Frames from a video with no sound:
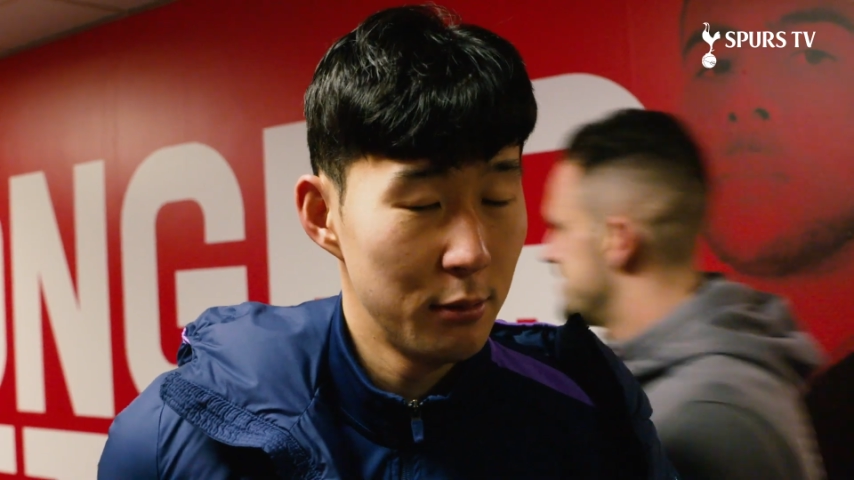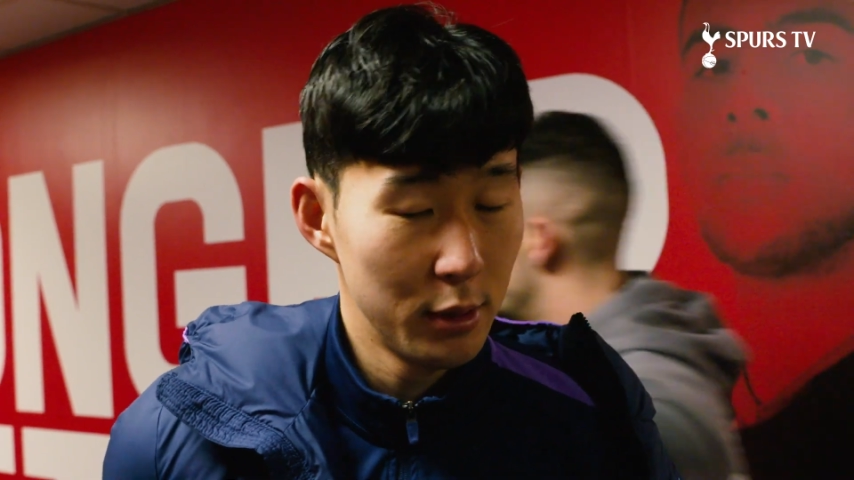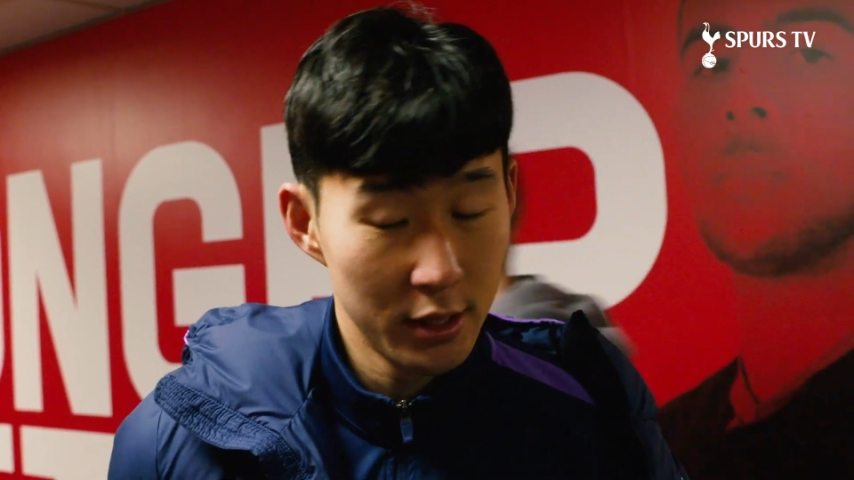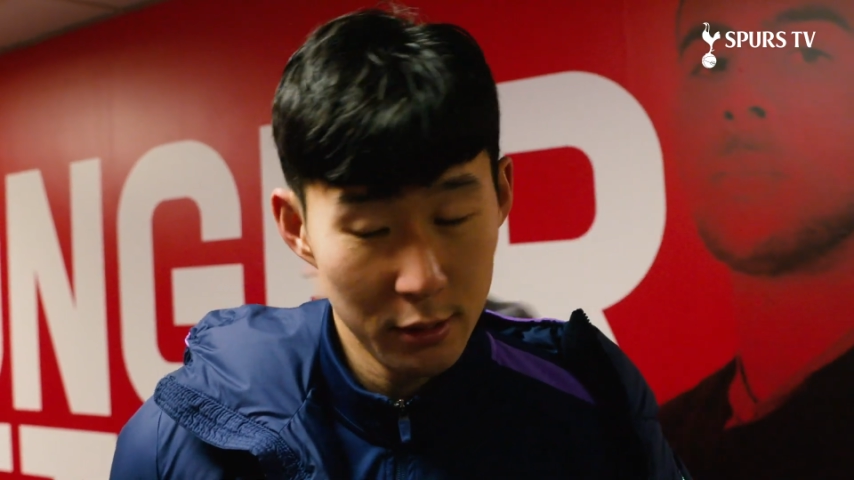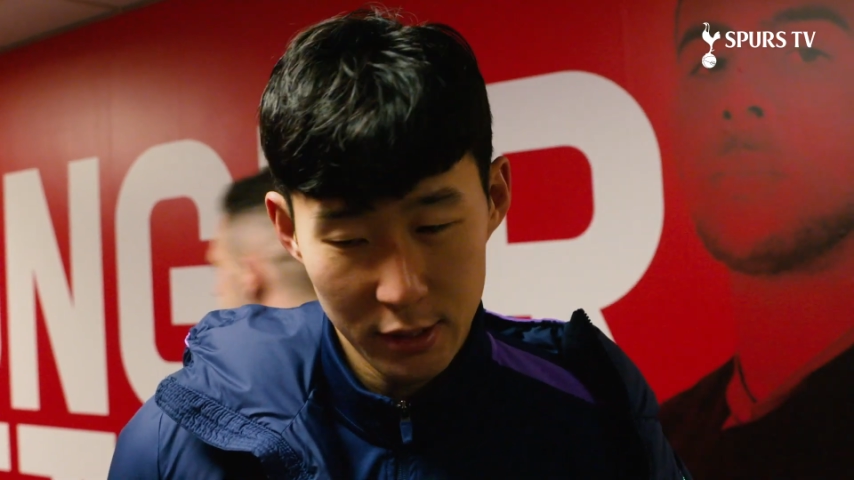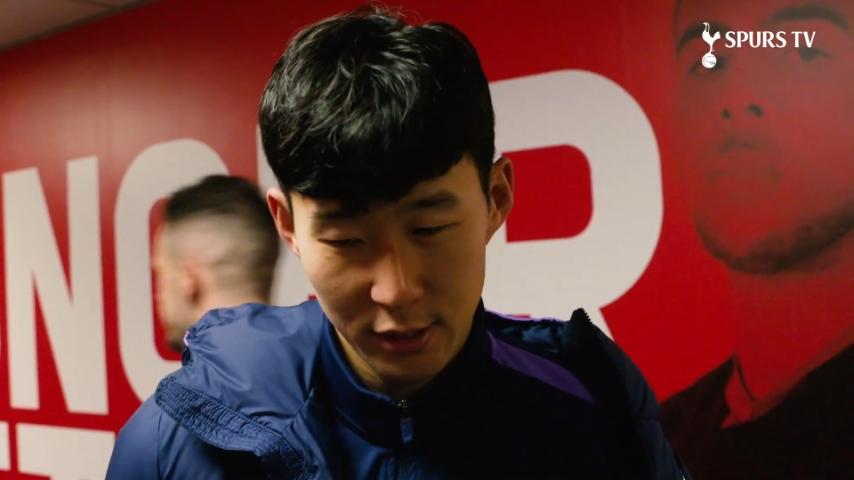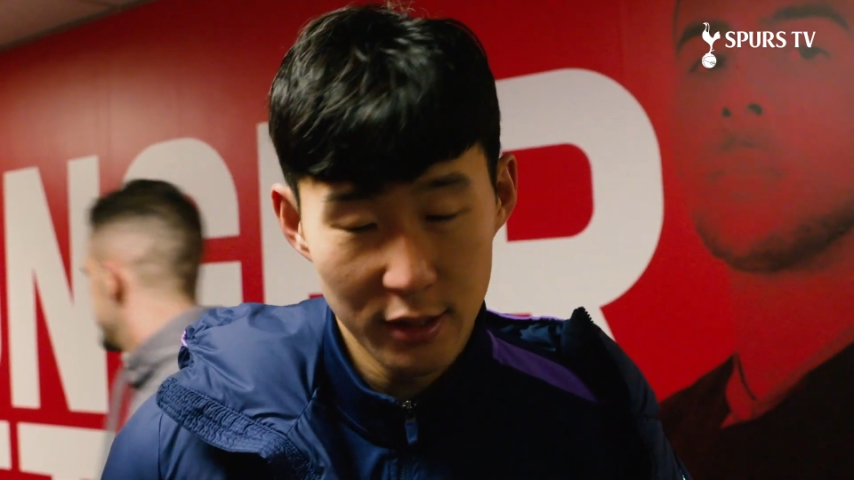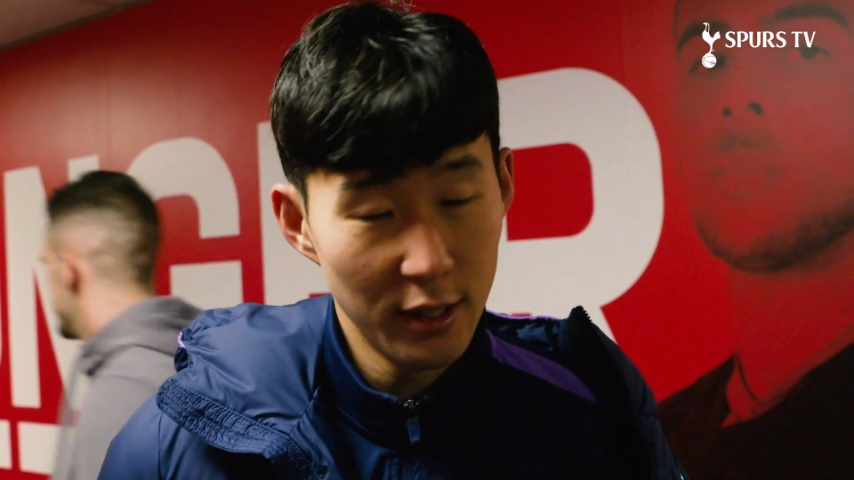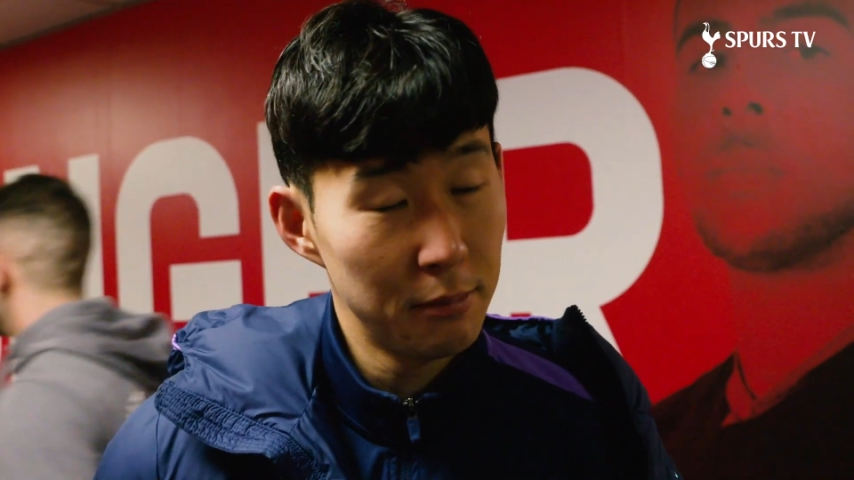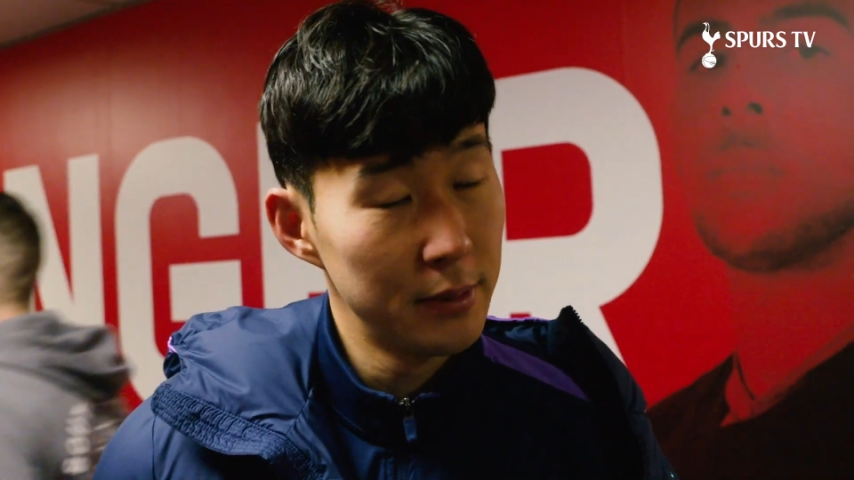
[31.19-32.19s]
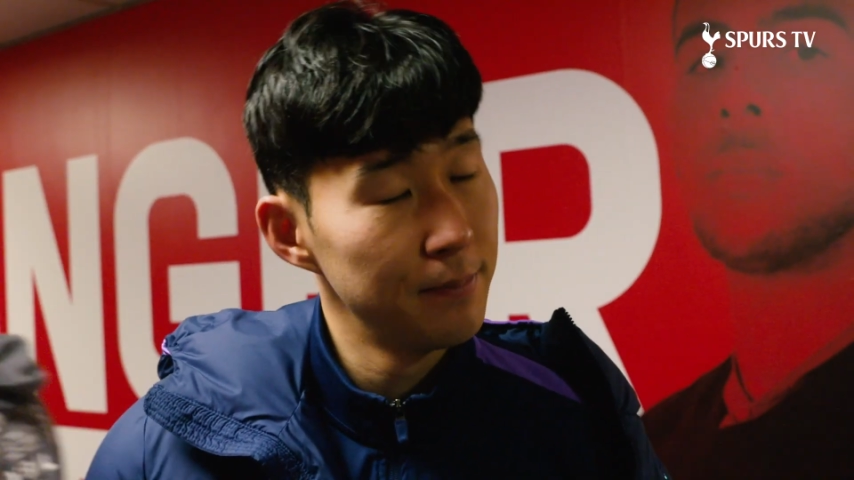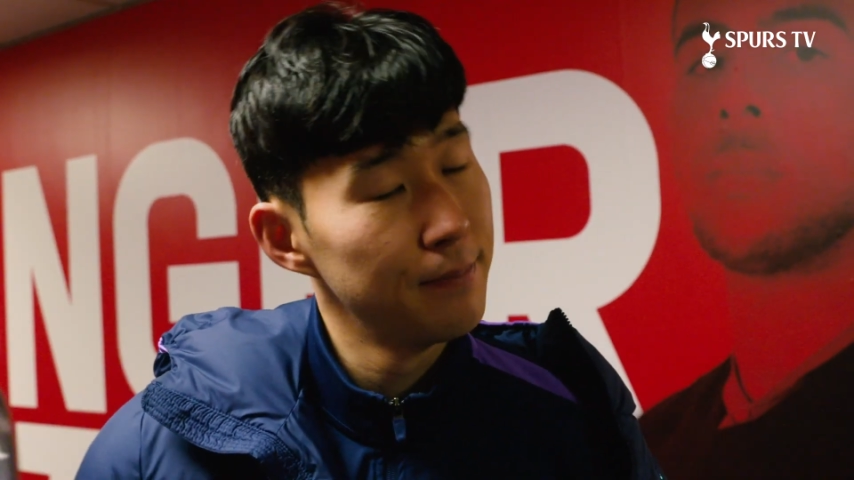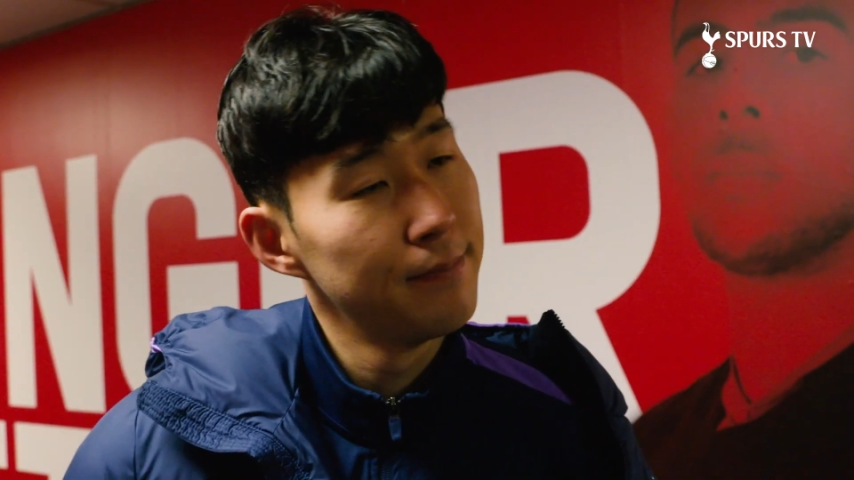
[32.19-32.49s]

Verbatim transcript: we'll see what's going to happen.